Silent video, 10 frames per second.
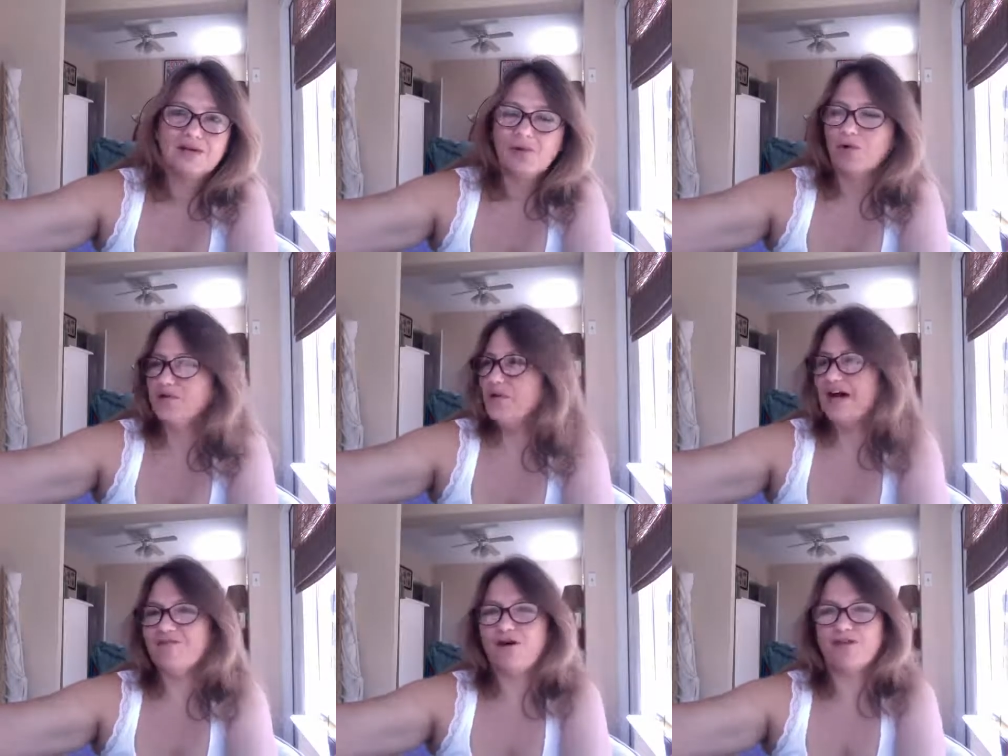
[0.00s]
Where you
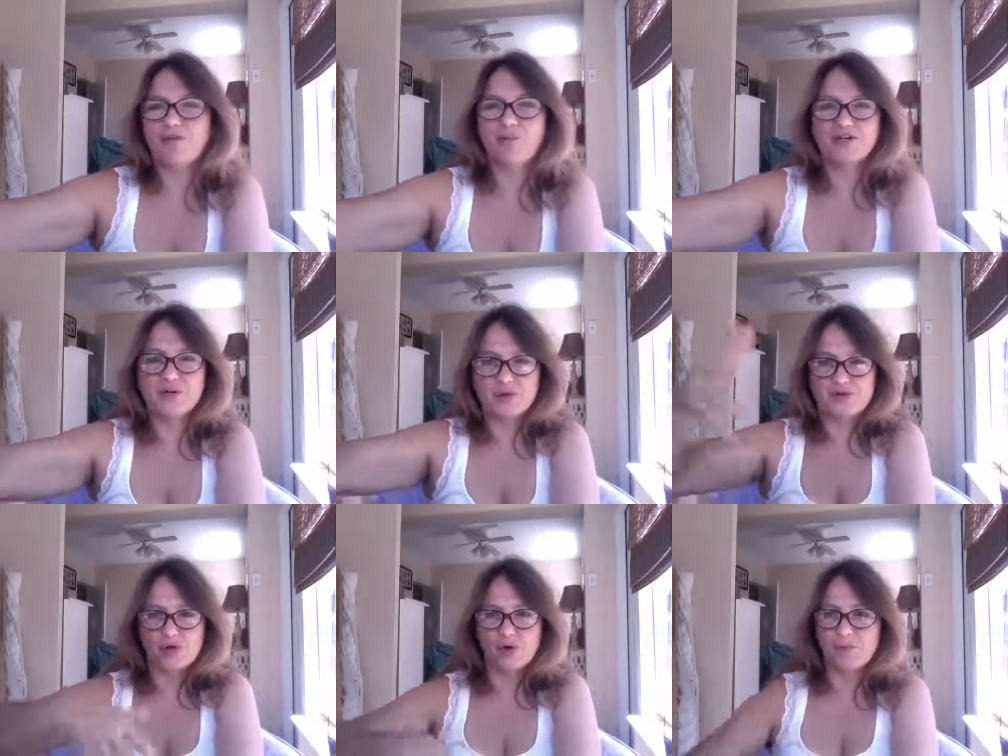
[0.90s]
have all the
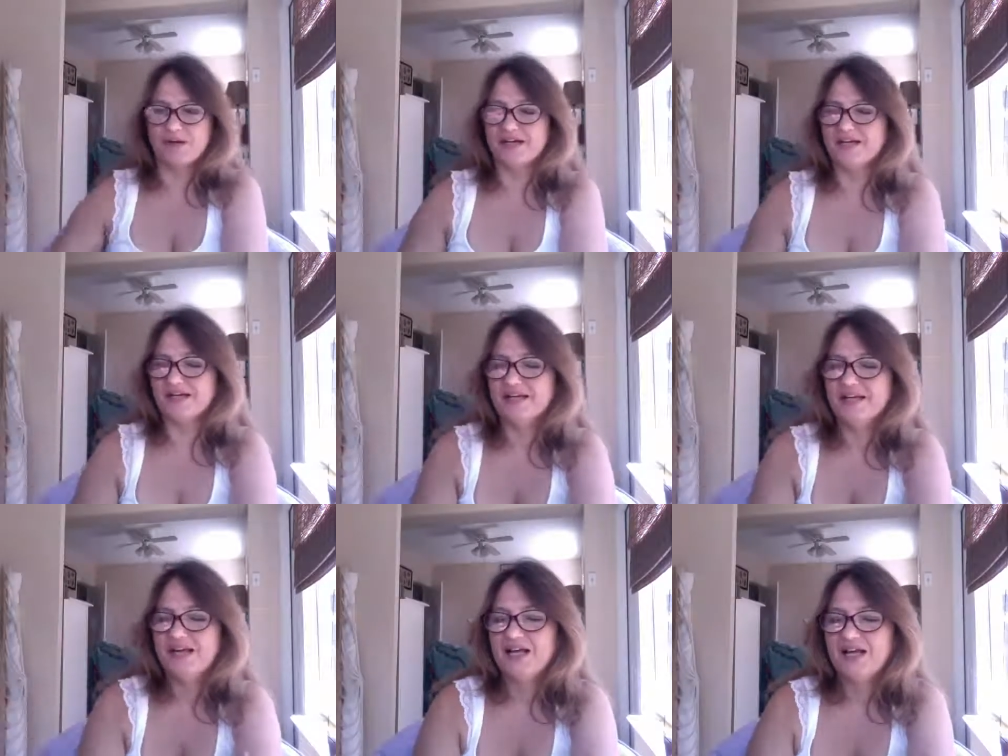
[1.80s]
windows open
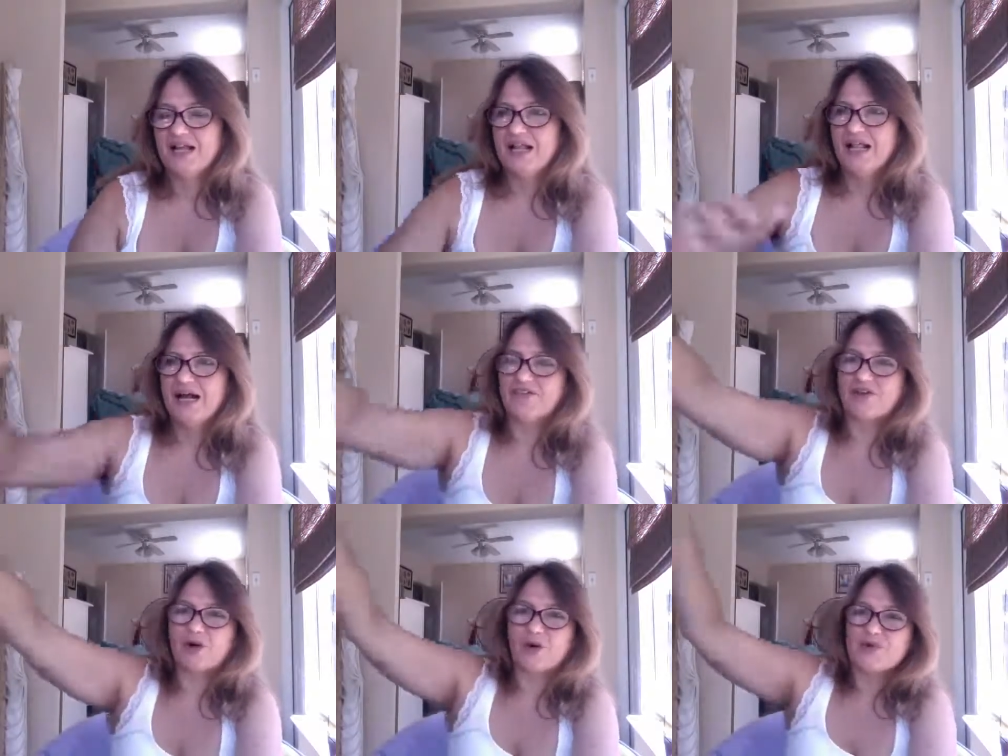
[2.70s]
and the
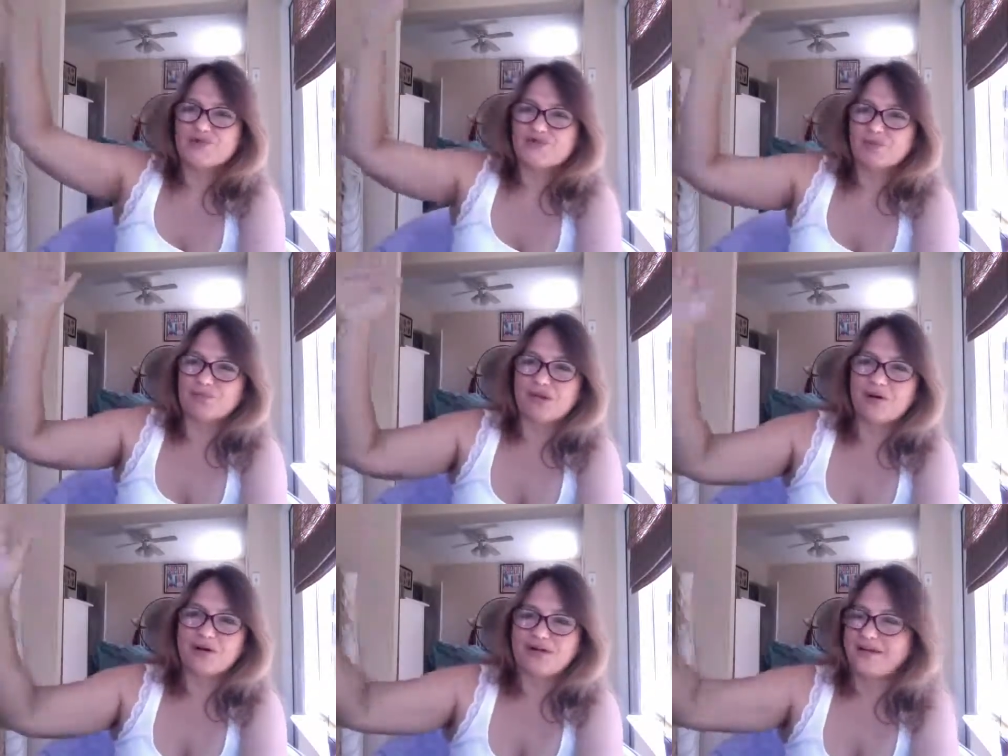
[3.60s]
curtains are
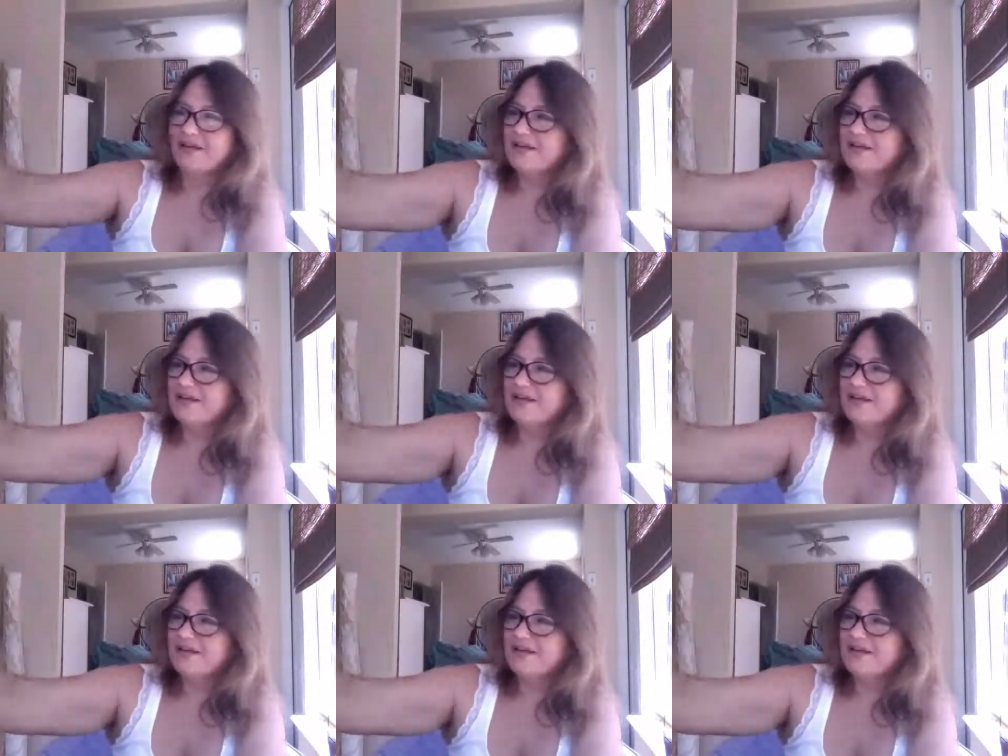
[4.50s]
blowing.